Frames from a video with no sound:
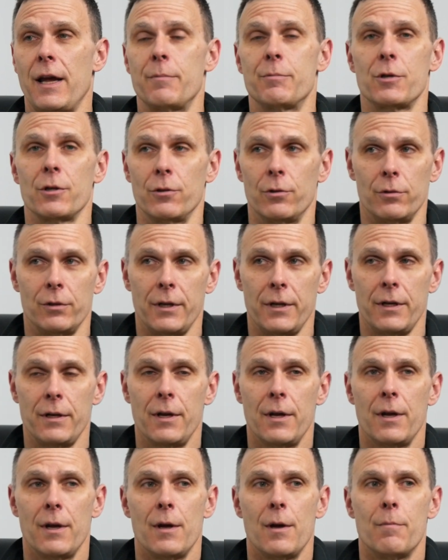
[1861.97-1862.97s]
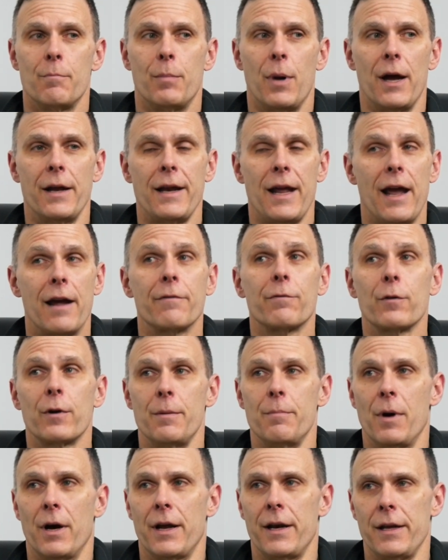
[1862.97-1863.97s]
Absolutely. But
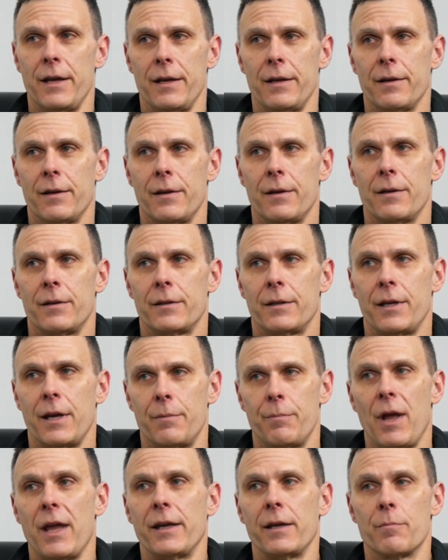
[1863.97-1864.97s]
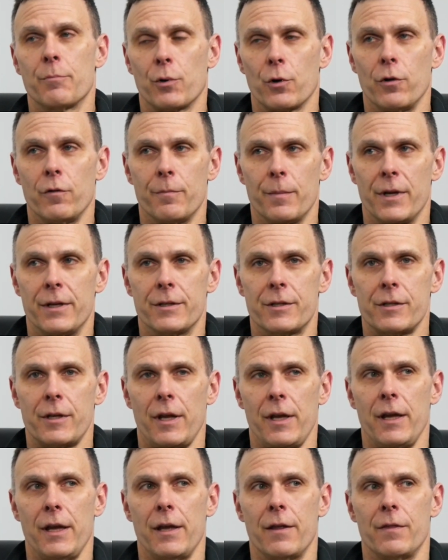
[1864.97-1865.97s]
everybody can make improvements
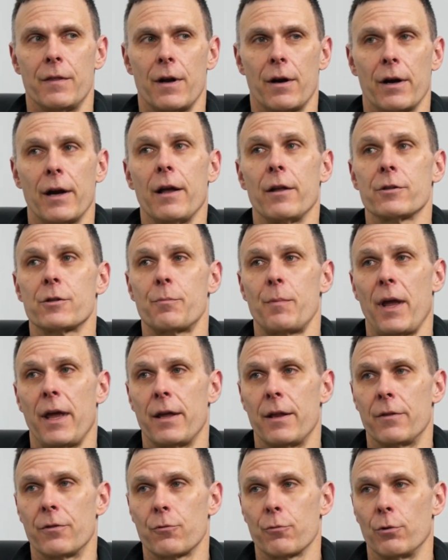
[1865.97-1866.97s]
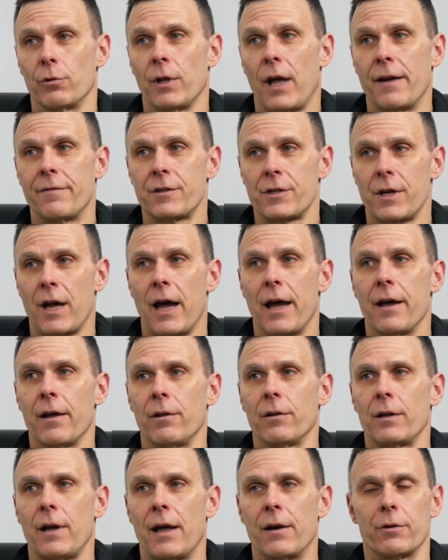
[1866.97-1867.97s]
in their health span through
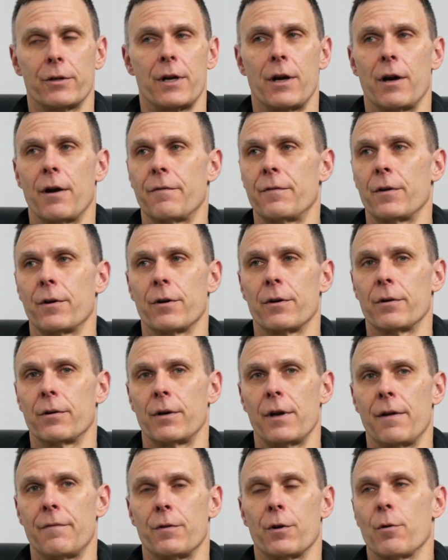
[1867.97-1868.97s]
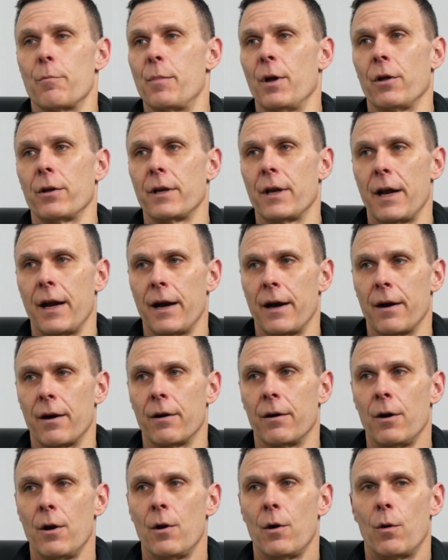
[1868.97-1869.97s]
lifestyle. I don't care if you're a
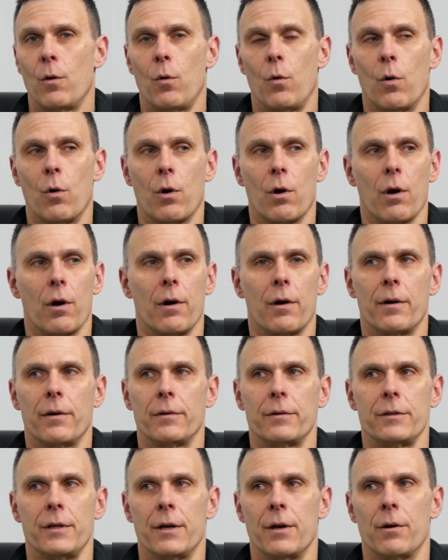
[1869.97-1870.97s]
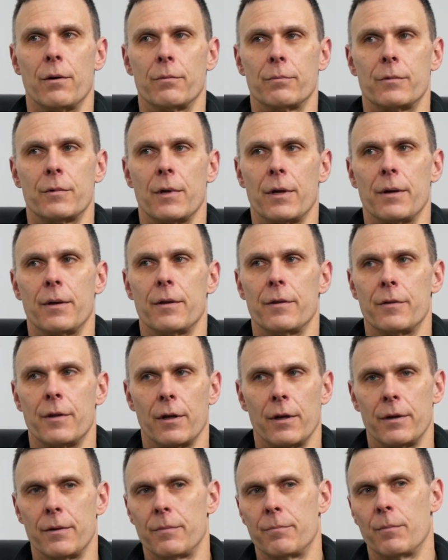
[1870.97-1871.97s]
billionaire or
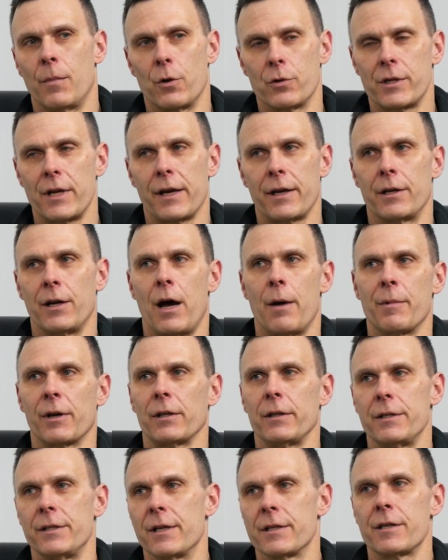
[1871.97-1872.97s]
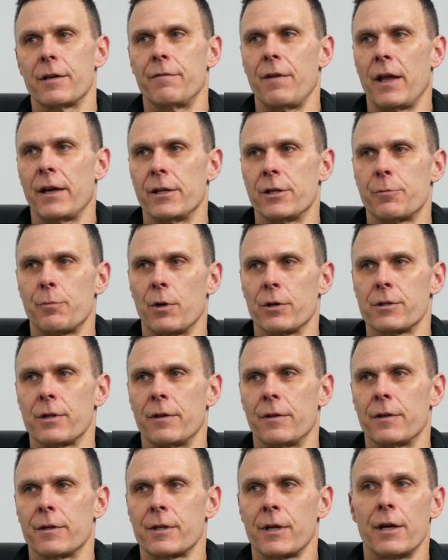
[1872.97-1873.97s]
the most economically disadvantaged person
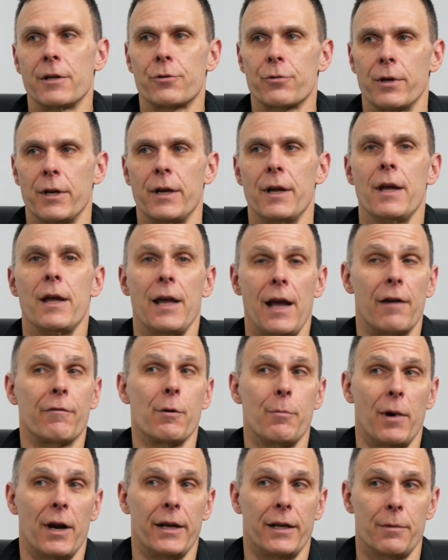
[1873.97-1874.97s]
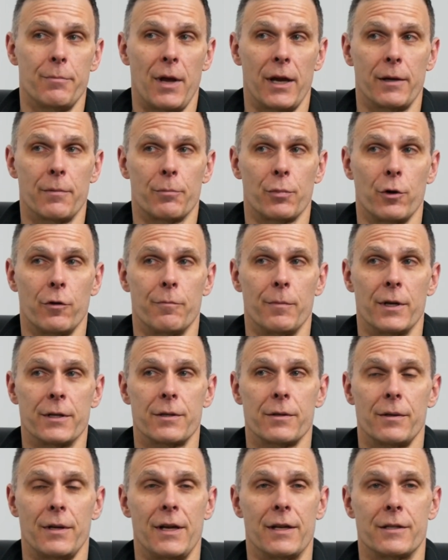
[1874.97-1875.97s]
in this country. Everybody can make
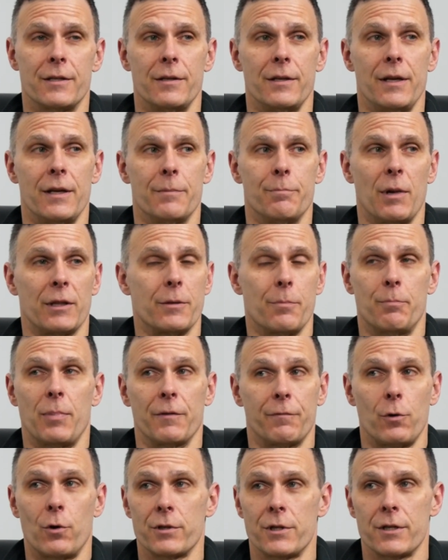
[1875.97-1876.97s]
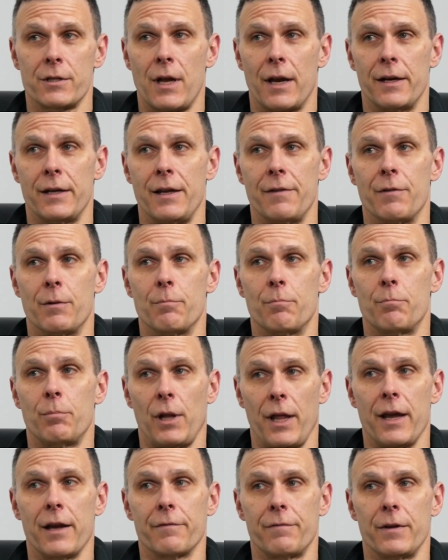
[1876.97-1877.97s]
improvements. But of course it's not an even
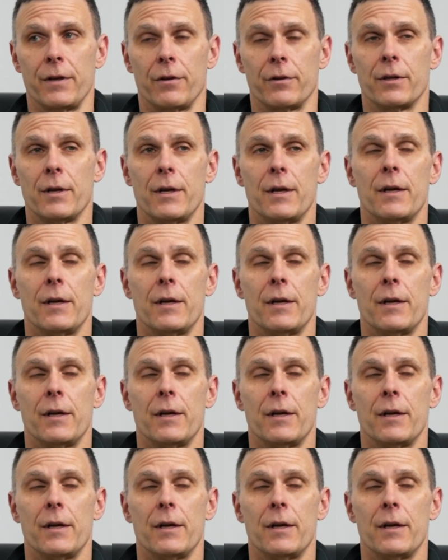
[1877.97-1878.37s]
playing field.